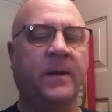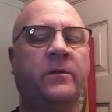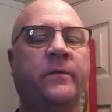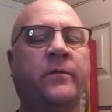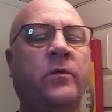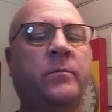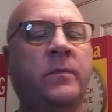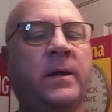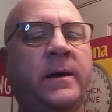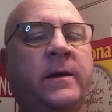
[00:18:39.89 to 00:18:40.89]
It's a firm
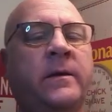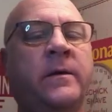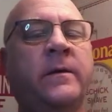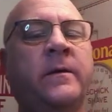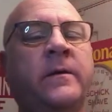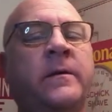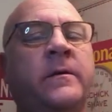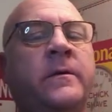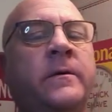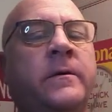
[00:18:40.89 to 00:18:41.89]
blade.
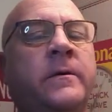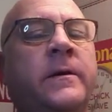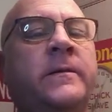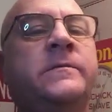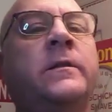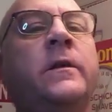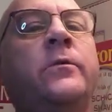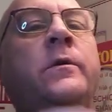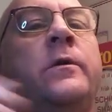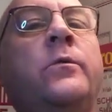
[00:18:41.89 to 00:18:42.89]
Has the
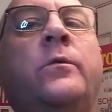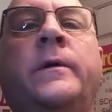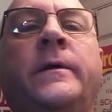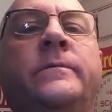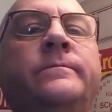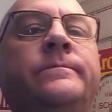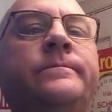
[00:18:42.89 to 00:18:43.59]
logo on it.